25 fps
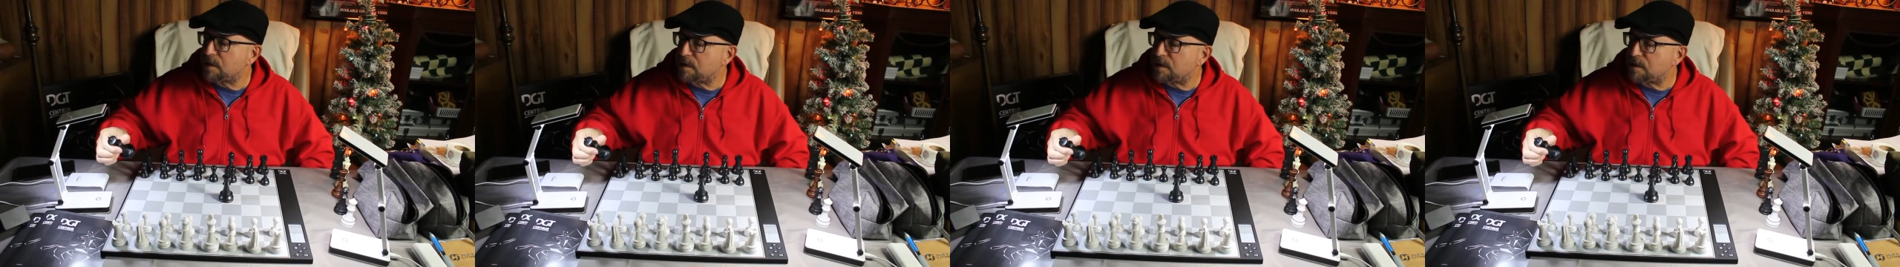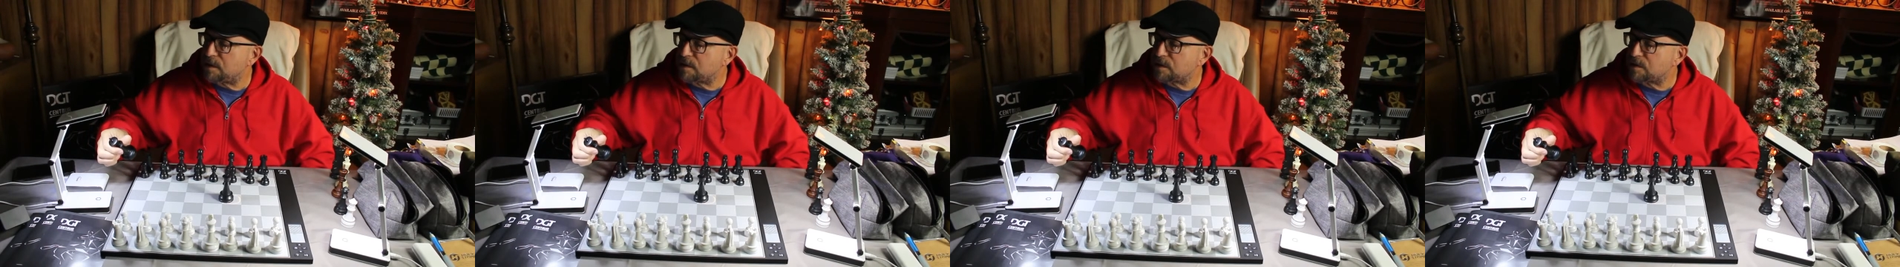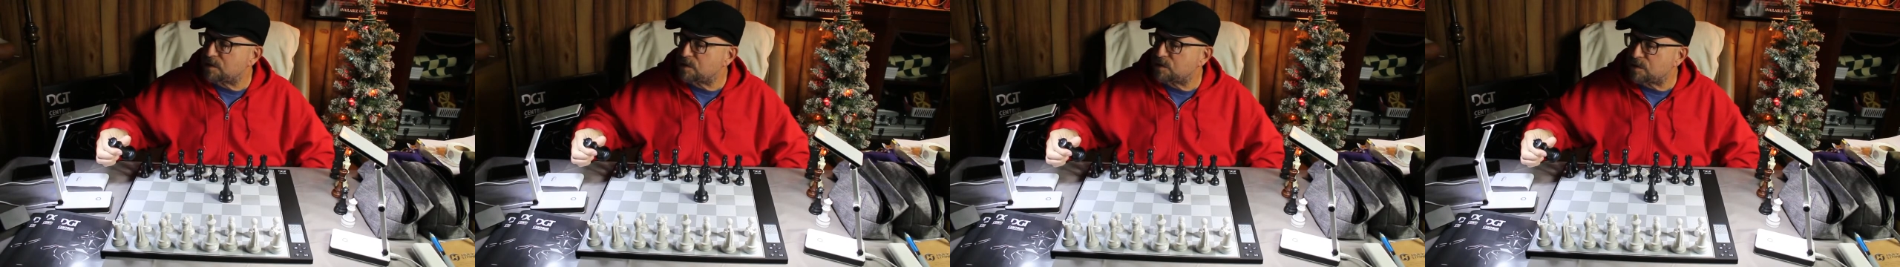
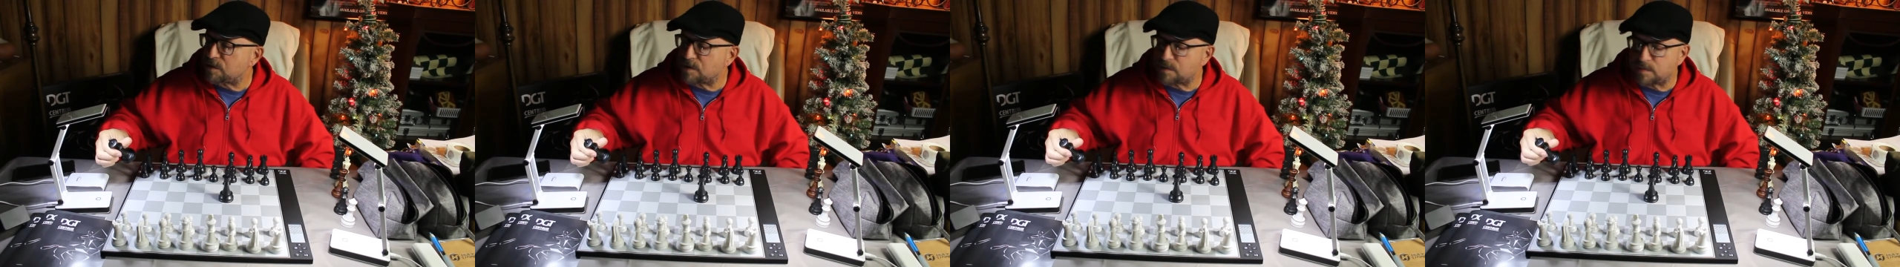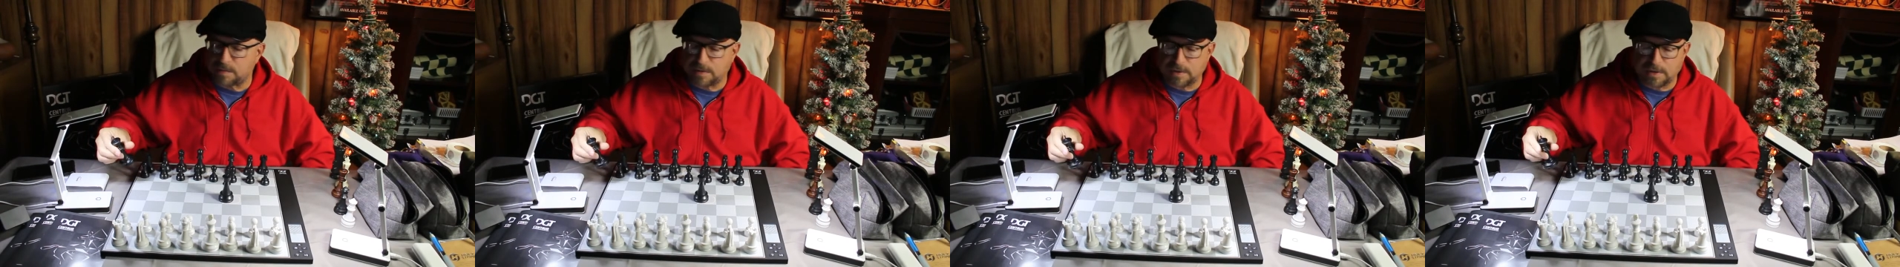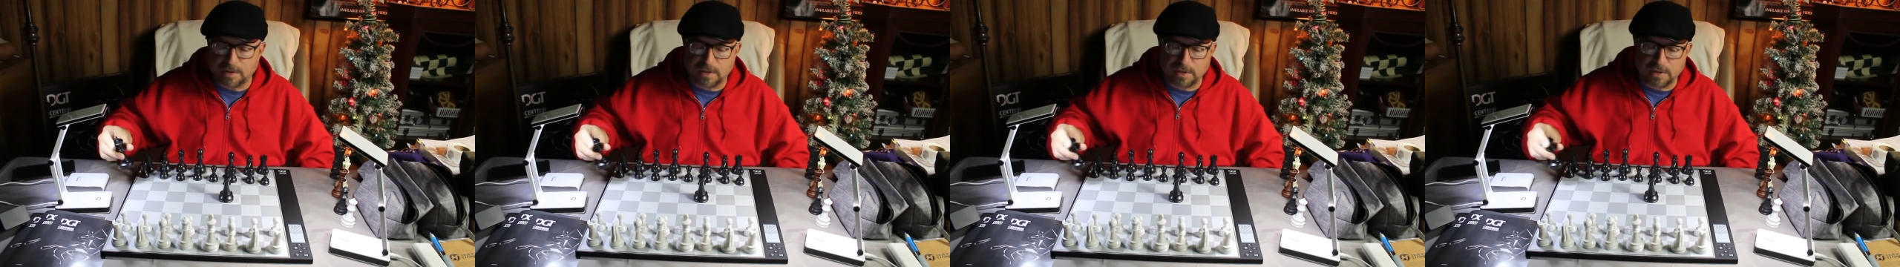is crisp
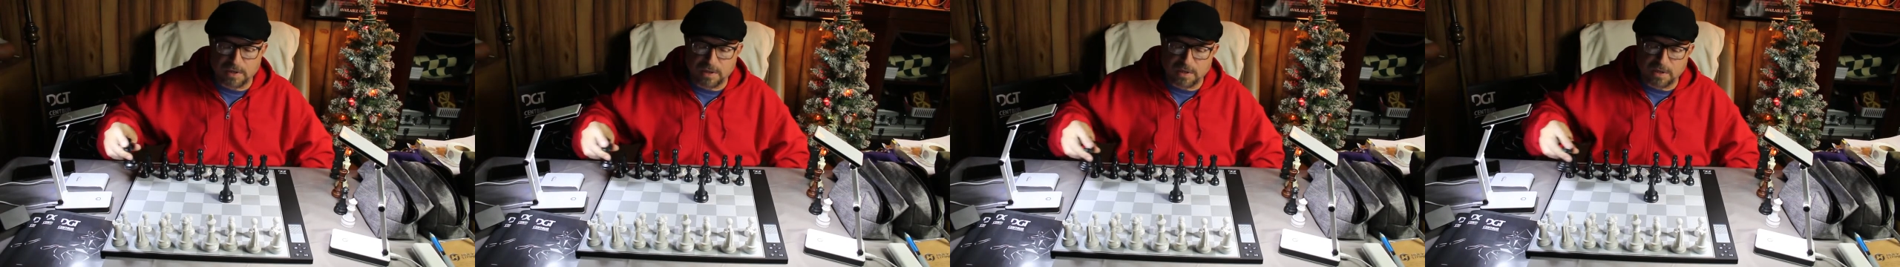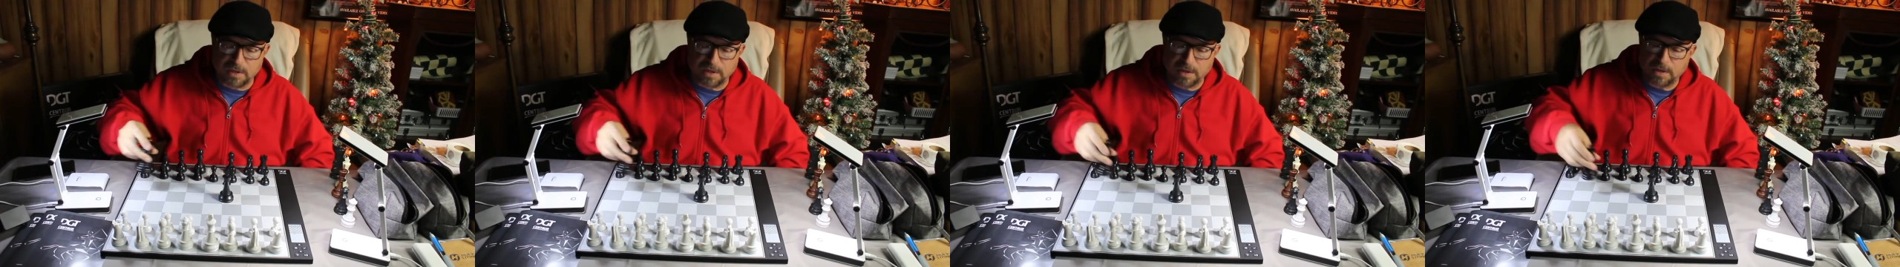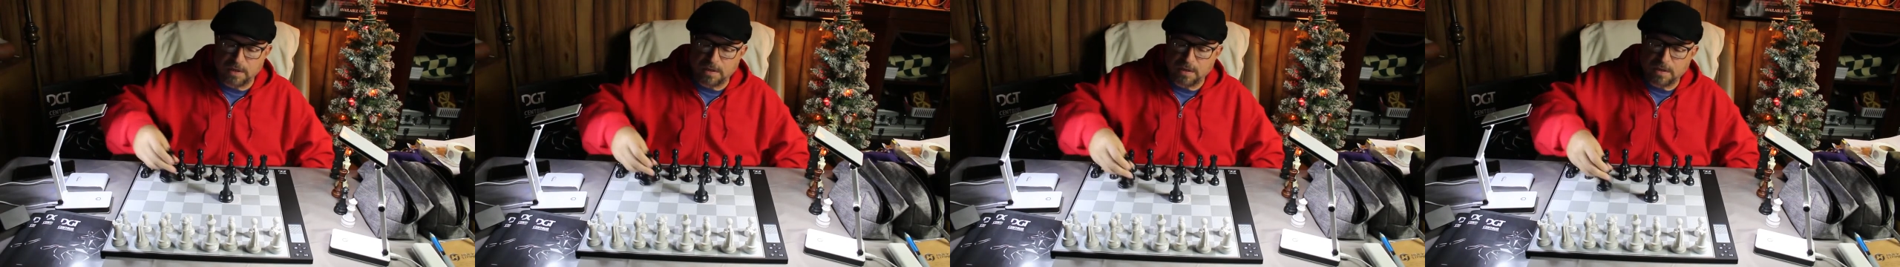and clean.
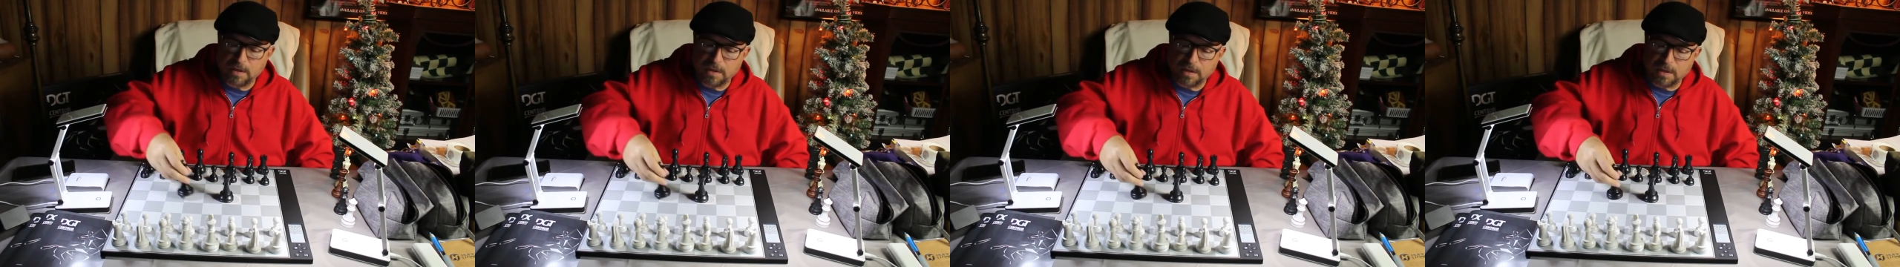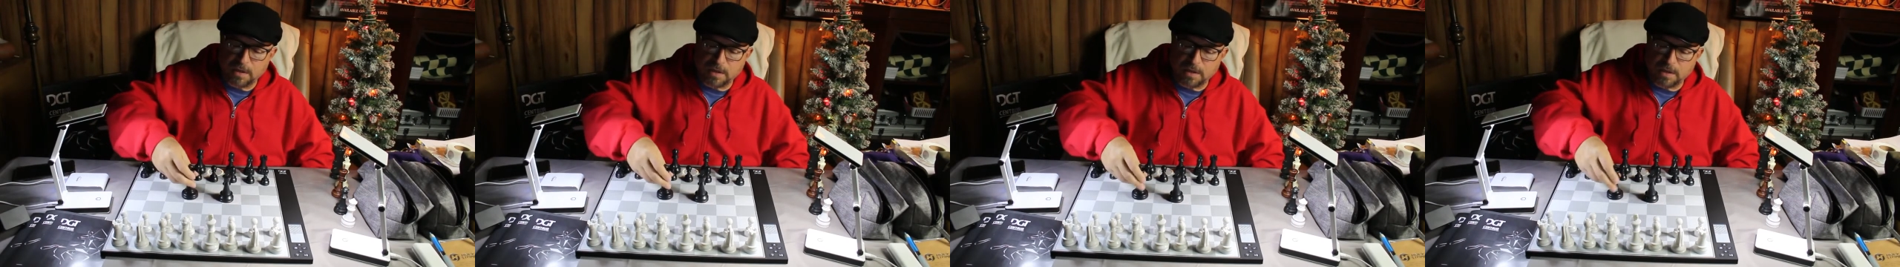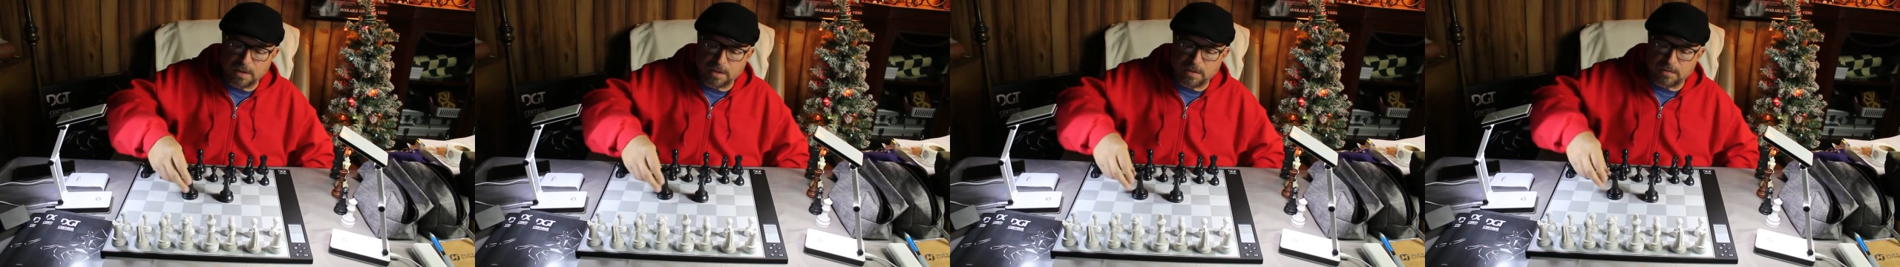
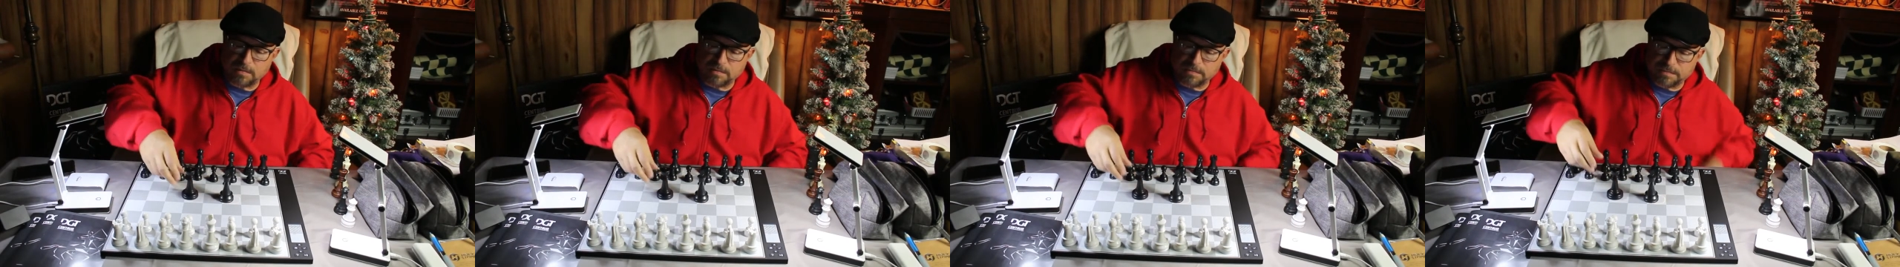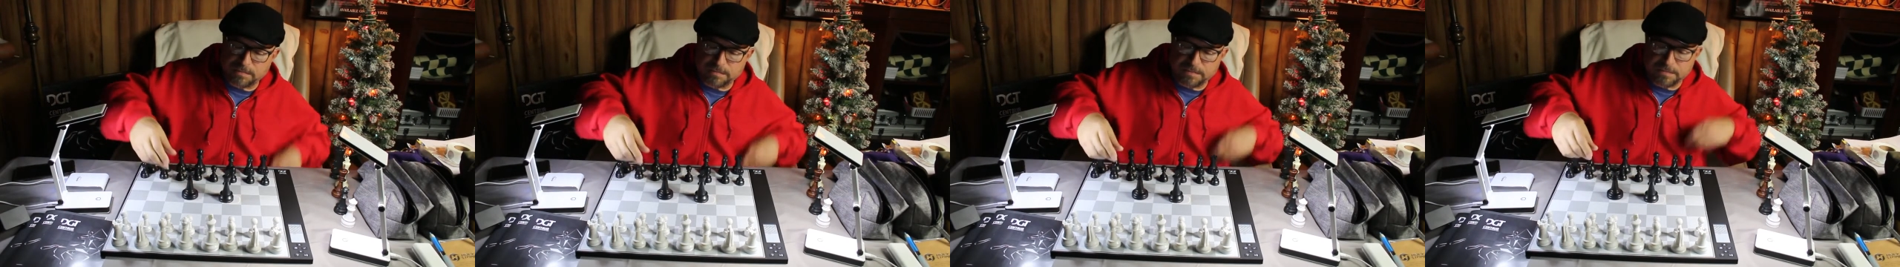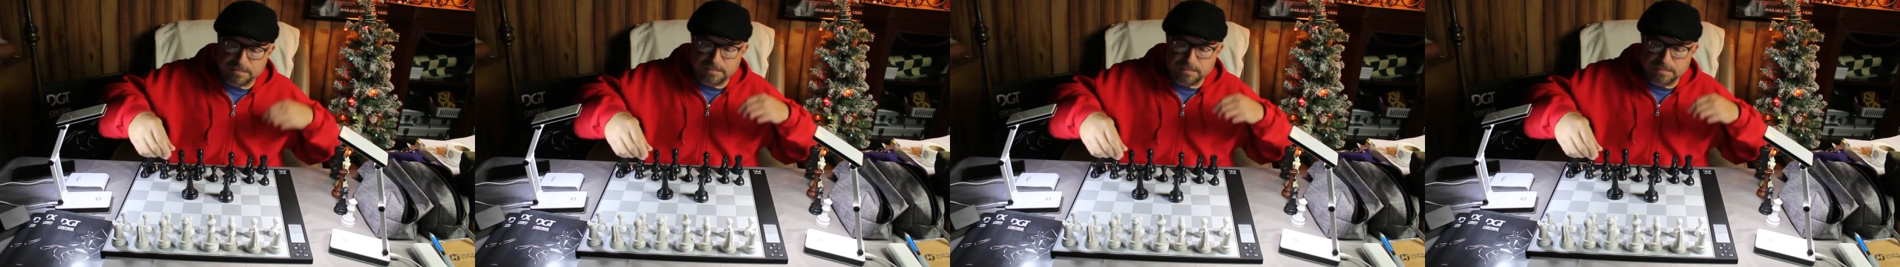Um,